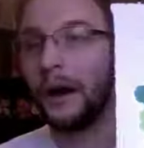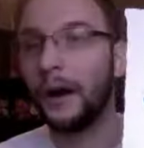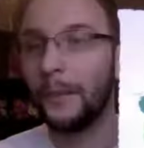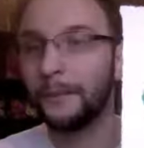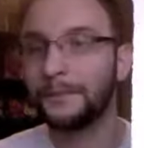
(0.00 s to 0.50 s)

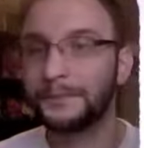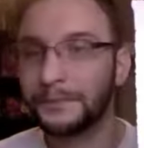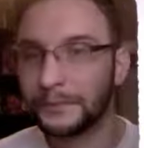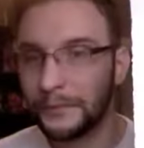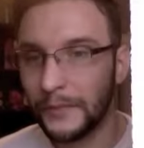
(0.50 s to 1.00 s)

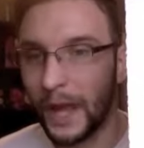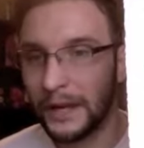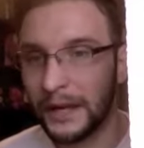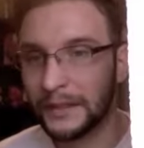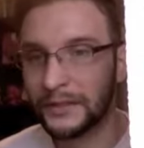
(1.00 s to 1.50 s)

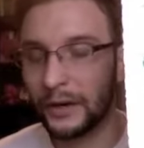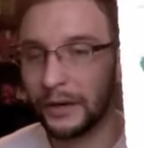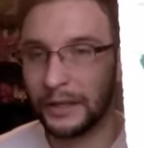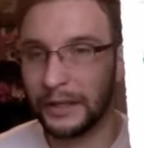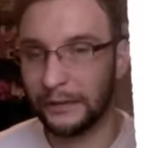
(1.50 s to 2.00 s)
I got
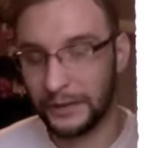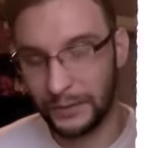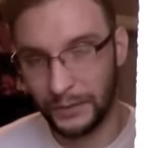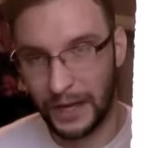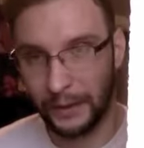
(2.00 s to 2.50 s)
started. Like if this
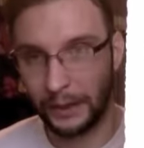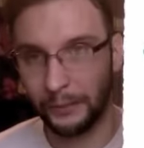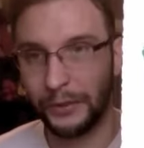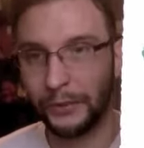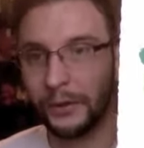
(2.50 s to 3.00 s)
was on a
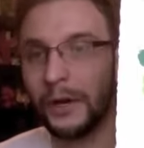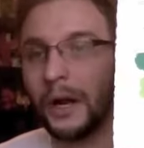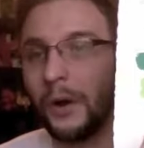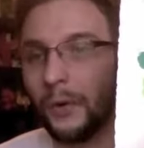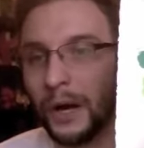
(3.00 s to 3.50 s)
computer,
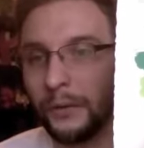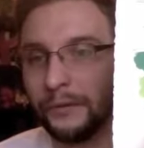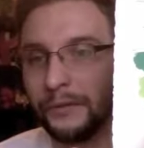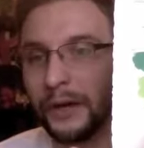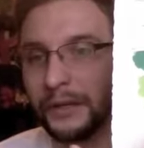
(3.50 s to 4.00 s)
what I would
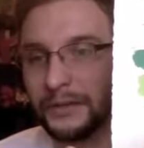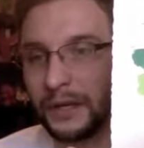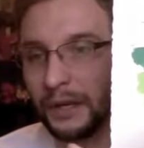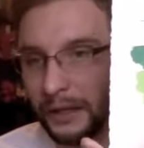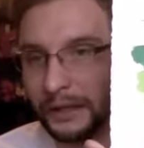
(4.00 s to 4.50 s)
have done is
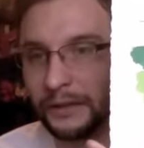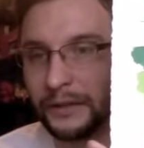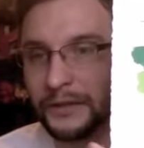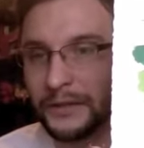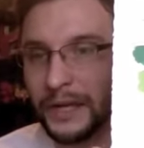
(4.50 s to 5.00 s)
click
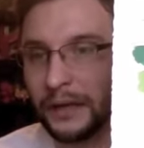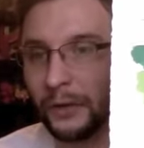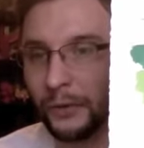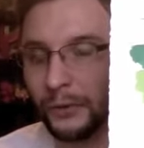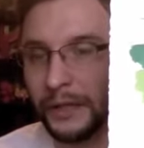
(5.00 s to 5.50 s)
this
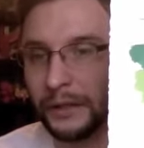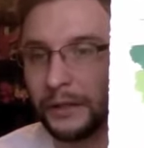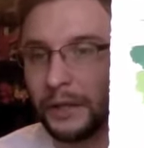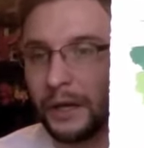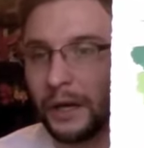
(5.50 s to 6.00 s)
yellow-green
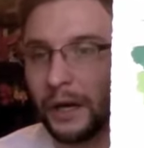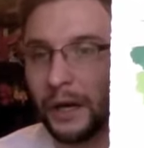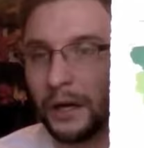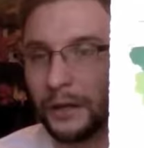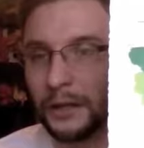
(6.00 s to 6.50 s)

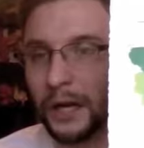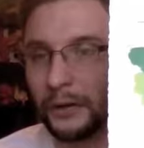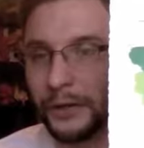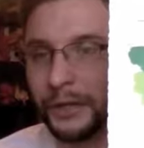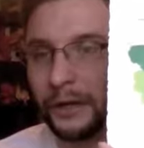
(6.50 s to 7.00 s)

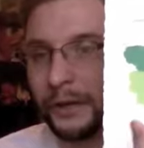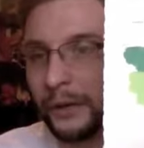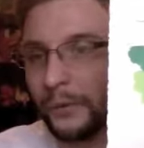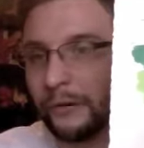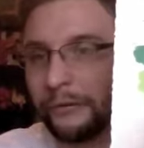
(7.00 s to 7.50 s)
color here, and
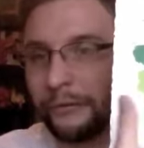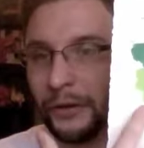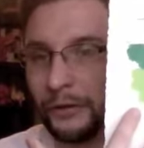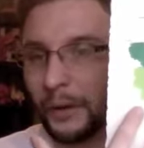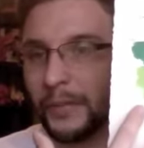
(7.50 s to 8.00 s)
it would have
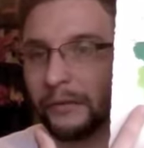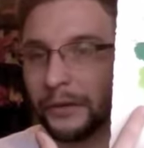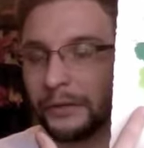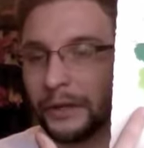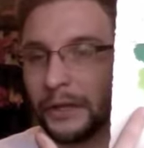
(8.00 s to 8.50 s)
filled up
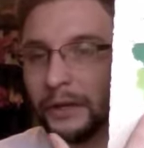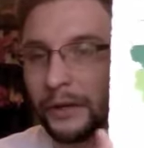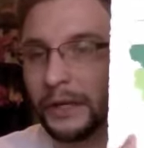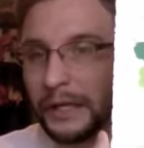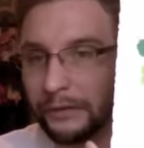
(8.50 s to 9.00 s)
everything
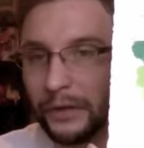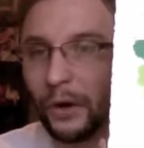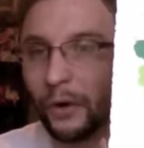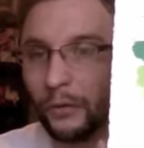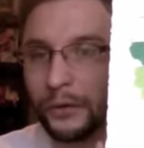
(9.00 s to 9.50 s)
here, even
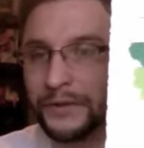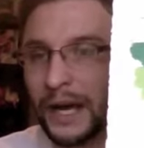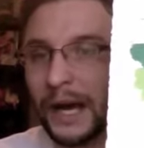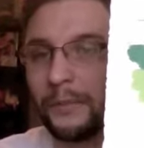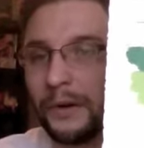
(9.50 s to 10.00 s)
over
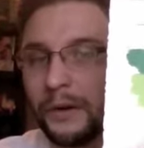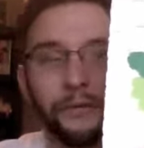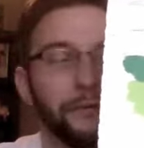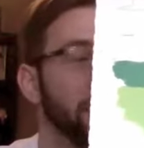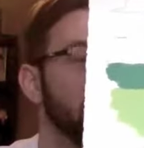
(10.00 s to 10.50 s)
top of
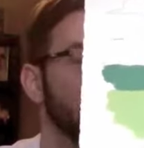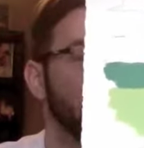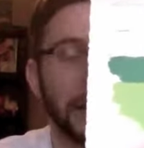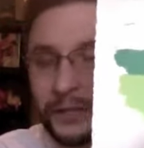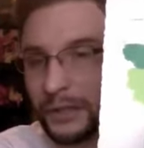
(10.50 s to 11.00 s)
the
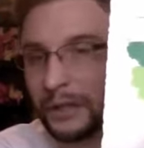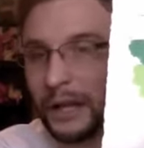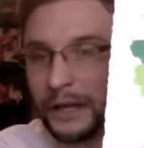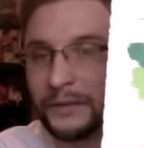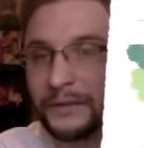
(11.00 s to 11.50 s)
reflection
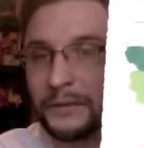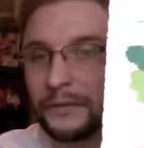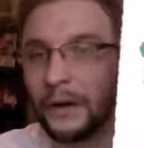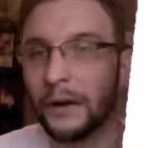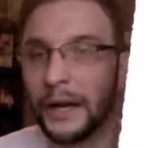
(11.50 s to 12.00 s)
lines.
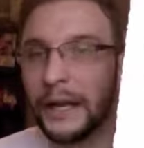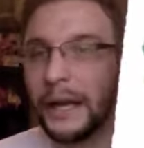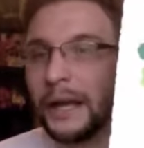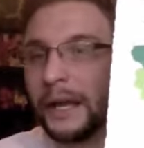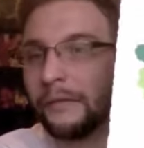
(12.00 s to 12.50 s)
All right.
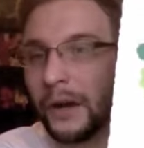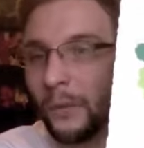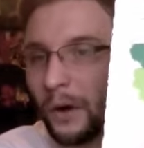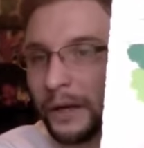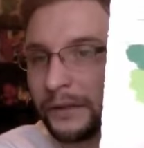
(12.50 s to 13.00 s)
If I
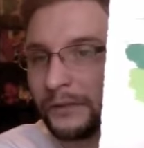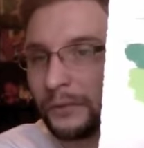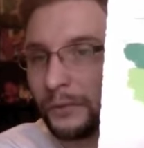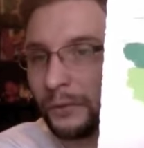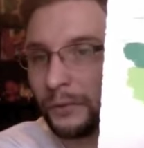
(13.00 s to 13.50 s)
wanted
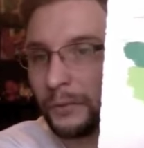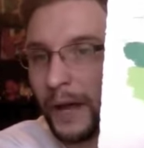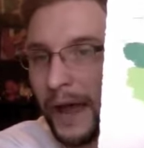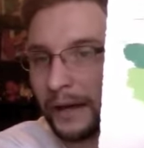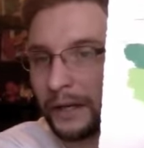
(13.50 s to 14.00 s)
to
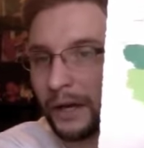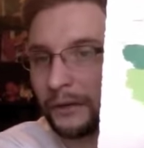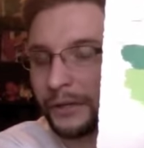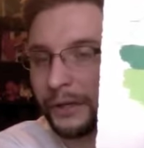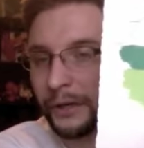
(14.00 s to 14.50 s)
add
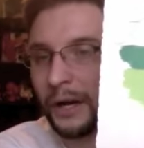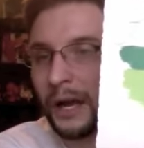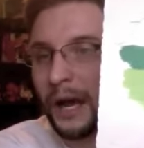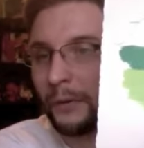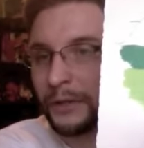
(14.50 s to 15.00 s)
color here,
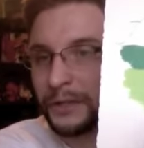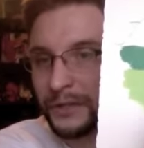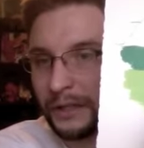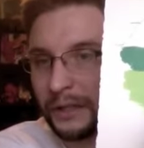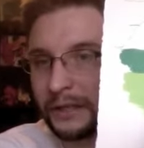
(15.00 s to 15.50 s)
I would have
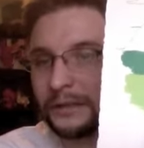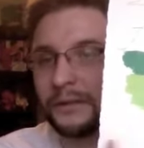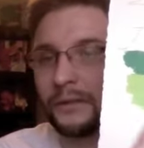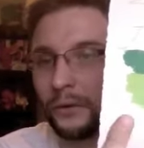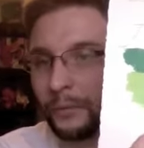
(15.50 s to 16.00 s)
just clicked
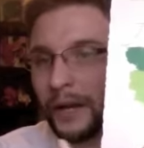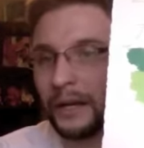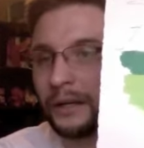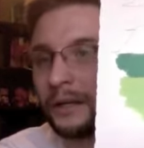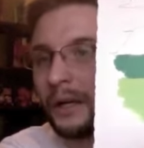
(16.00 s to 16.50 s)
or
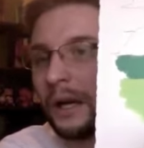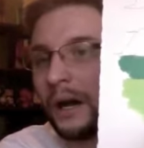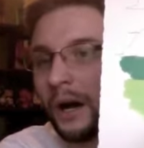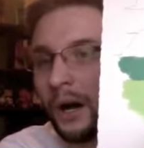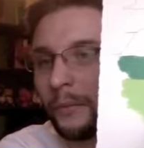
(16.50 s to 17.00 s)
painted
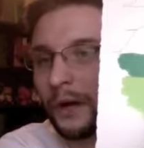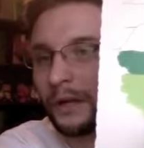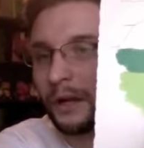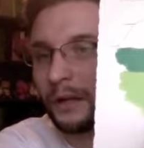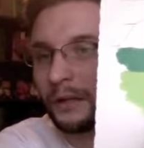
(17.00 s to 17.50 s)

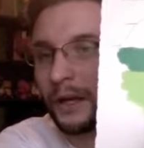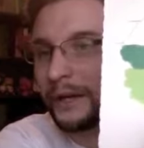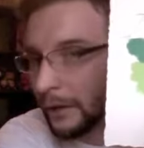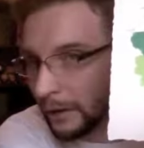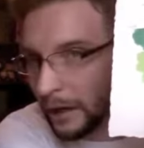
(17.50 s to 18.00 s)
a
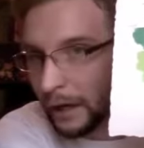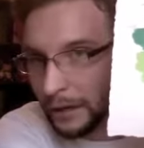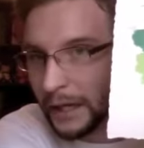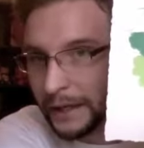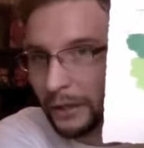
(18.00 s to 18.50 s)
lighter
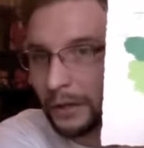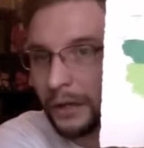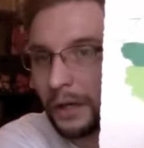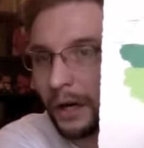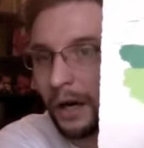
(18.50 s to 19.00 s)

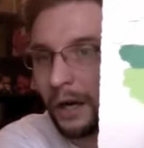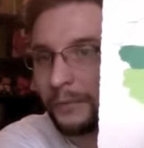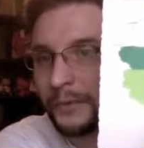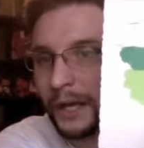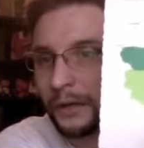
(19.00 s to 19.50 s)

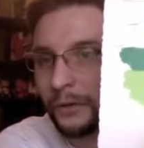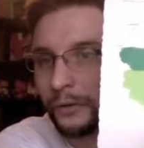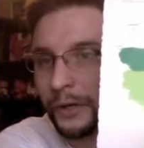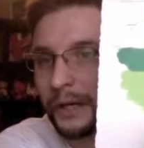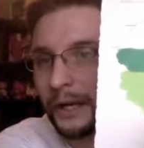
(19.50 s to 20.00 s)

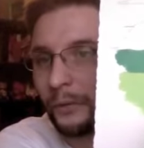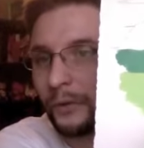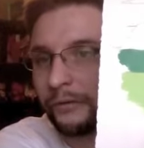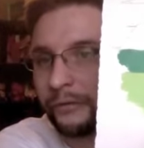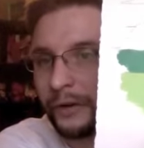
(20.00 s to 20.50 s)
yellow-green, and it would
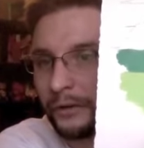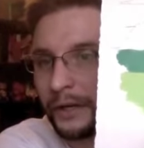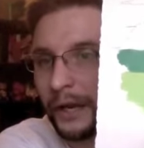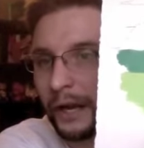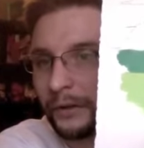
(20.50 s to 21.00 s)
have filled
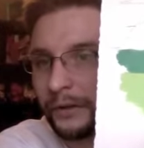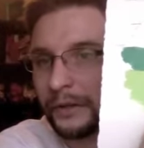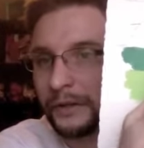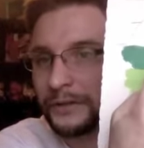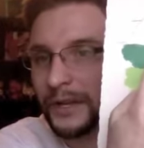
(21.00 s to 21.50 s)
in
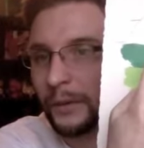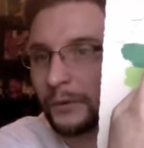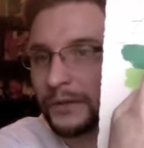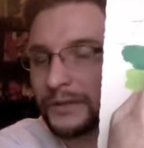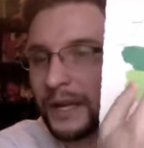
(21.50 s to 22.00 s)
everything. The same
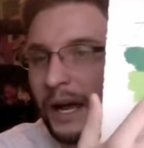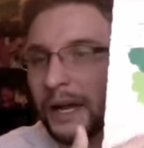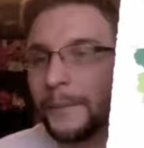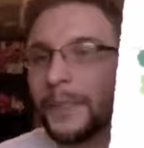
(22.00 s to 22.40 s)
with the sky.